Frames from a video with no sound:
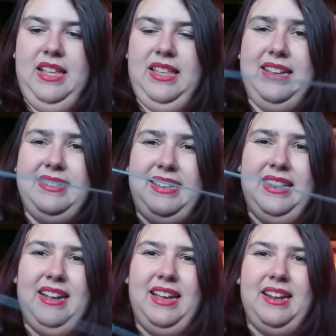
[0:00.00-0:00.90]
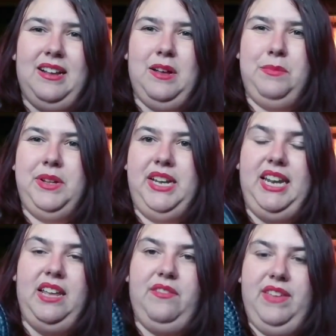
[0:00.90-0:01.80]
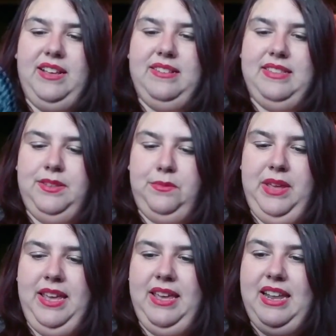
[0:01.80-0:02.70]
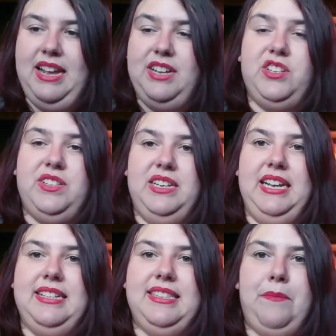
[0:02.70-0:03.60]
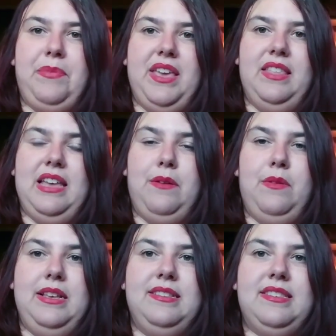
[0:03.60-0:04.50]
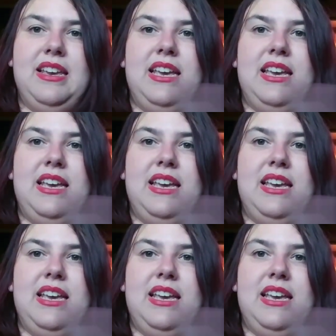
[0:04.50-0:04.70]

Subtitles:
like I said, I had a couple knitting fails this week and I just needed something that was